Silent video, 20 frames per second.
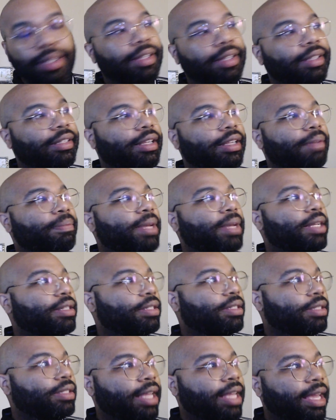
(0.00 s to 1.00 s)
their
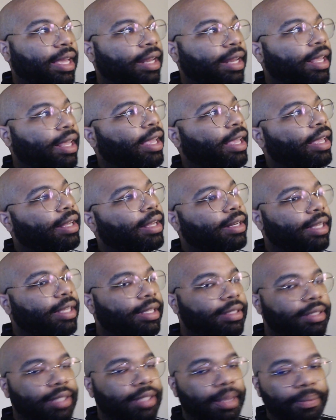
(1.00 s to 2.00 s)
mother's dead, and
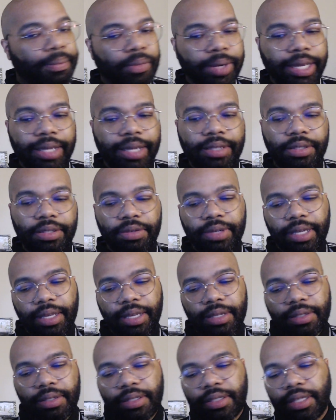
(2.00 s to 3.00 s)
in some ways you
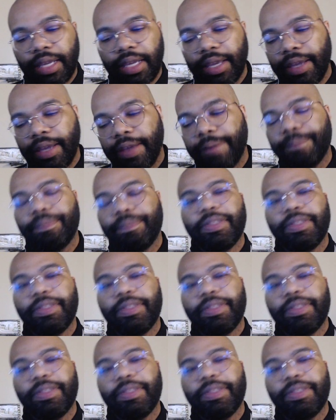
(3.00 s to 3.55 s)
can see